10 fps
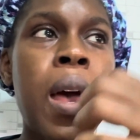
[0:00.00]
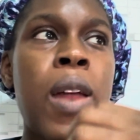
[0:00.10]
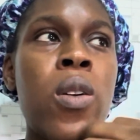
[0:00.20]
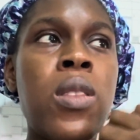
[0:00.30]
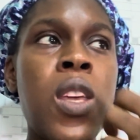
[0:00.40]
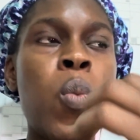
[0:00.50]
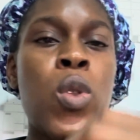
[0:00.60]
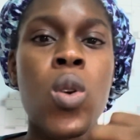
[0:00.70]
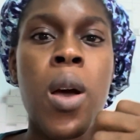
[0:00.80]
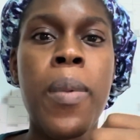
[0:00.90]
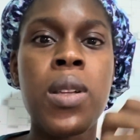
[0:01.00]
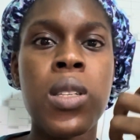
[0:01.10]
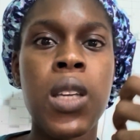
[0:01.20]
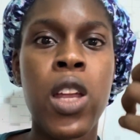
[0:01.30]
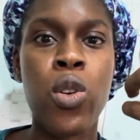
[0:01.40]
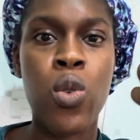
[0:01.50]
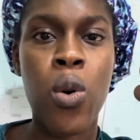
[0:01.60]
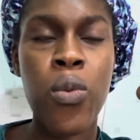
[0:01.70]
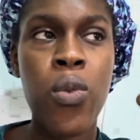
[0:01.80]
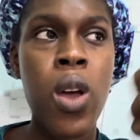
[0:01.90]
I don't think we talk about it
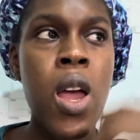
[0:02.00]
enough.